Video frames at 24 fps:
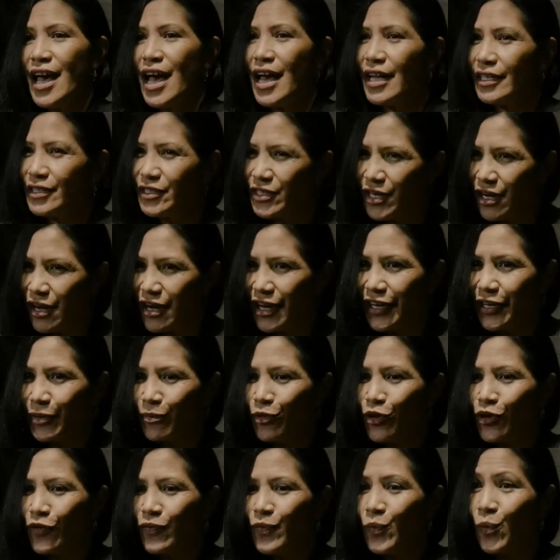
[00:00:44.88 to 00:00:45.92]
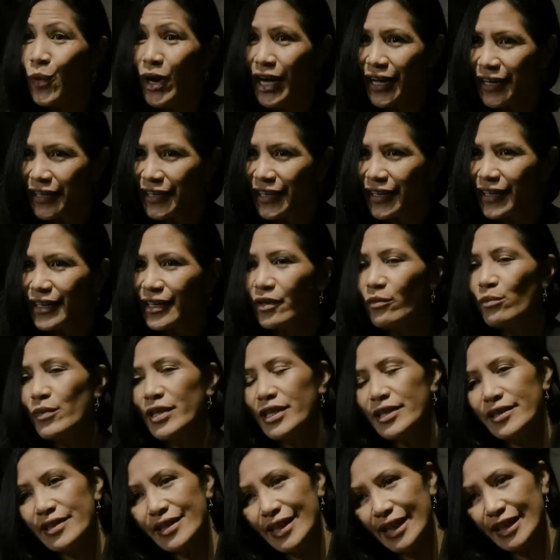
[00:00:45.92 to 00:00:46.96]
a time of wānanga,
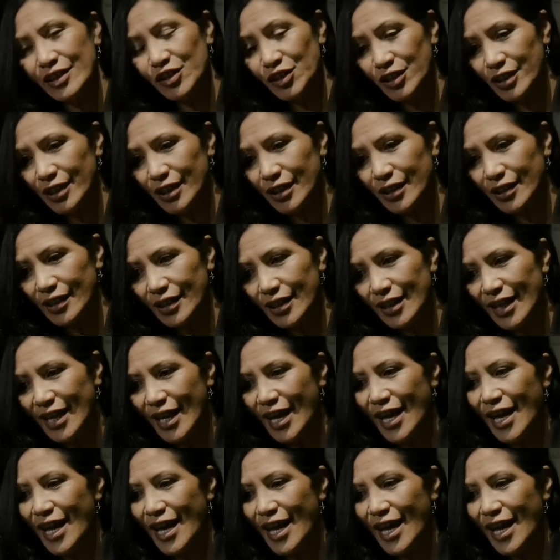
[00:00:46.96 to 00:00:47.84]
meditation